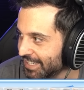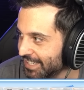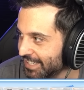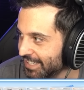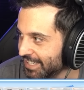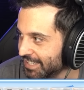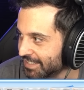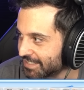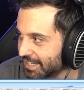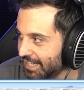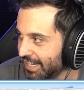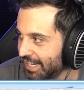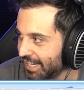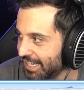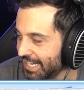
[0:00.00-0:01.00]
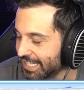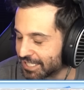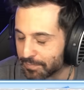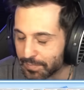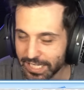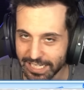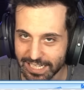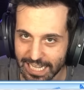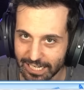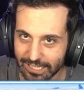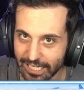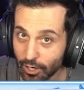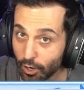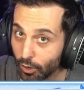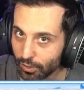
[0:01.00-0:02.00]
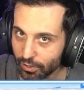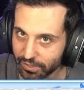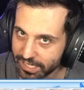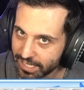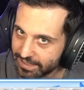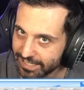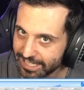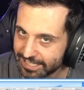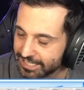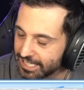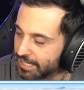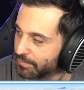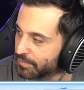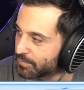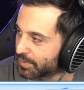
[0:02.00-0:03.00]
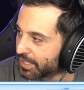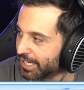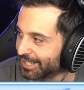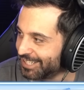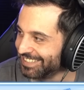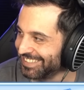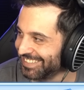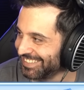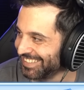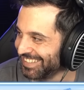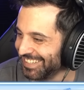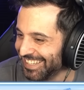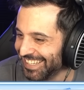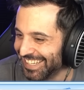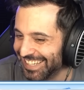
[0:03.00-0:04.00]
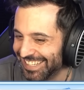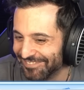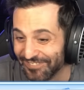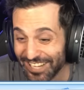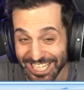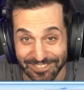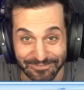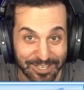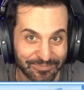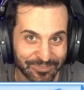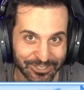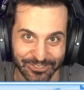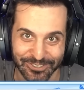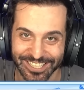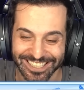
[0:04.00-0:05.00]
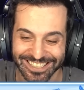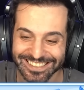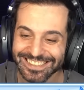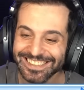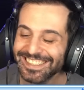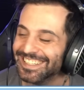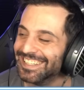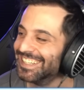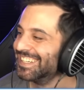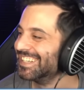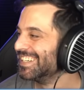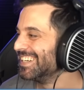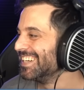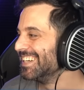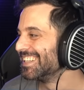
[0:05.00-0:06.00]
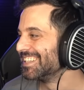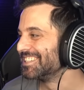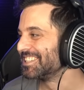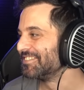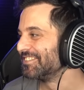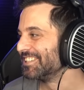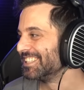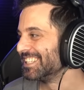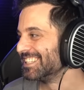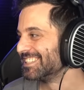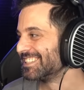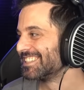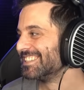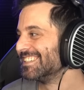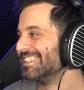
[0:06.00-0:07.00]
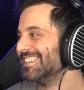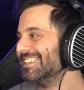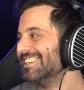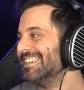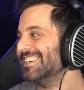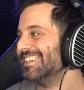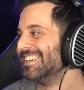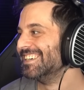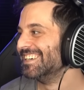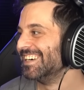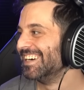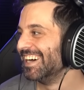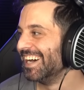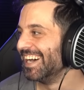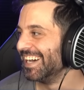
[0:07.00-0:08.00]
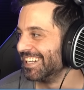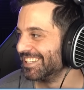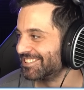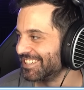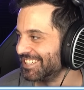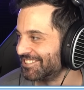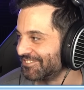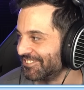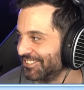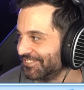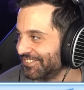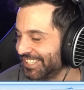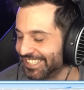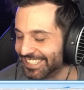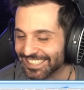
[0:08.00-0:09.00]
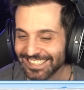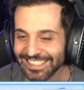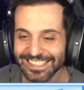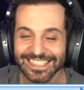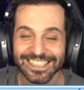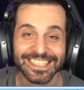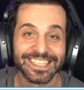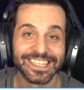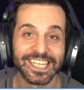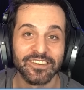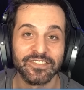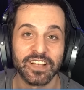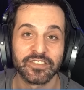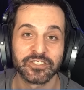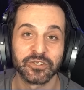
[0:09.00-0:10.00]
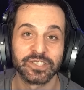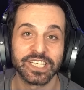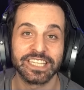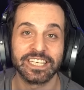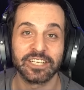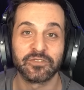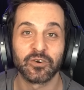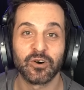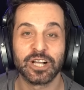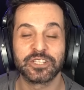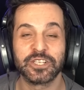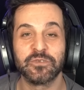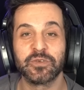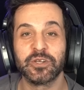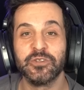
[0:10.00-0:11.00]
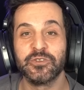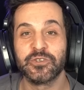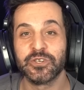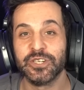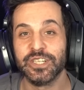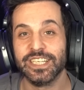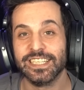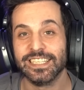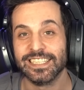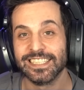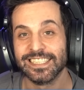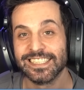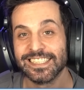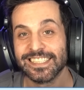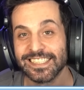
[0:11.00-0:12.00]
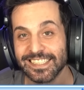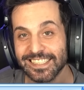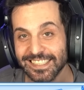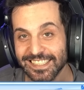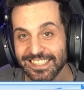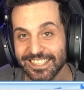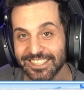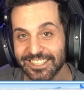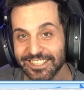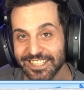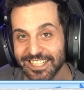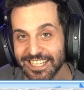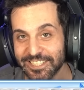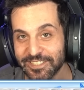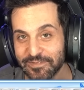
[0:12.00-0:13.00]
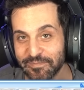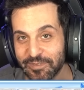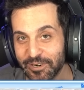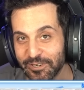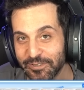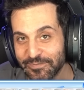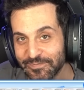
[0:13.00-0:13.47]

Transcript: It's a bit kind of like all or nothing at times, but it makes people quit. It legitimately does. And it's really fun. Love you. Have a whole day. Thank you for watching. Hope you enjoyed. And I'll see you guys tomorrow.